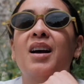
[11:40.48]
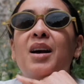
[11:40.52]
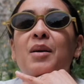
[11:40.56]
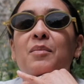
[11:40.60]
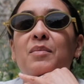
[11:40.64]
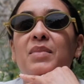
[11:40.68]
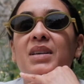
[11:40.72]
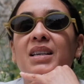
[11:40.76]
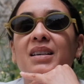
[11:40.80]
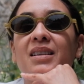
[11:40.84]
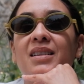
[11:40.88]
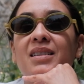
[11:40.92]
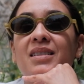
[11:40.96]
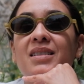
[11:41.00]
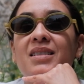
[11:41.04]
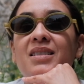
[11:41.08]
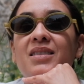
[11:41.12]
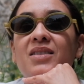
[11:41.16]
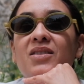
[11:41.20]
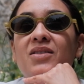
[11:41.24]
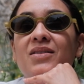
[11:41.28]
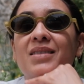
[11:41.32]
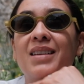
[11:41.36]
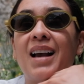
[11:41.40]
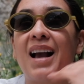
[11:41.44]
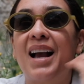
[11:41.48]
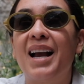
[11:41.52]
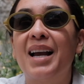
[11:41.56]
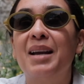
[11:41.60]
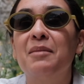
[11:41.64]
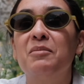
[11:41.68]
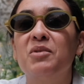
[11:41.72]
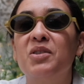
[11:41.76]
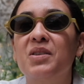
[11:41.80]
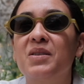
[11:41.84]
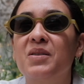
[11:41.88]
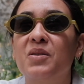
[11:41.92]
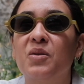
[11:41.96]
because
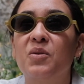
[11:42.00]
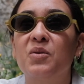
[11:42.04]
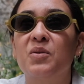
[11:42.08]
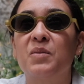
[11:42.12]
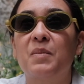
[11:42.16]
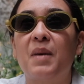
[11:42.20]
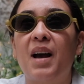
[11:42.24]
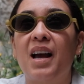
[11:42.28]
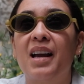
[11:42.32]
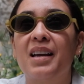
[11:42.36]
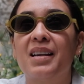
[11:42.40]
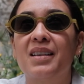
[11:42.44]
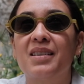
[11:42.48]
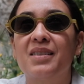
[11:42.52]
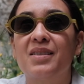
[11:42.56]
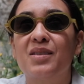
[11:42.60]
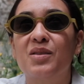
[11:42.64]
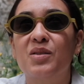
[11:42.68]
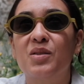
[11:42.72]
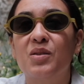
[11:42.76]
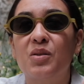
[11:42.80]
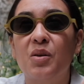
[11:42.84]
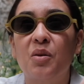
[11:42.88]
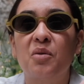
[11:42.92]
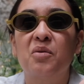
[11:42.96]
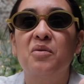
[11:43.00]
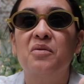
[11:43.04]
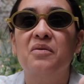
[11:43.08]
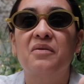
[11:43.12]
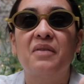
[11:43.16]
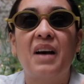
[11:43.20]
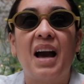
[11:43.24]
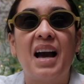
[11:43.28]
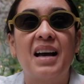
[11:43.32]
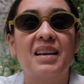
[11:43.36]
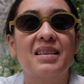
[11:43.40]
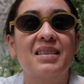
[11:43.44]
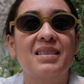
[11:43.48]
time just goes by so
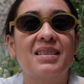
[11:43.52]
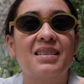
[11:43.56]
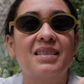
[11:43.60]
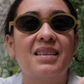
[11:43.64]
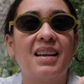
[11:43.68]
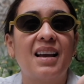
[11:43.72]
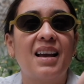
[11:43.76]
fast.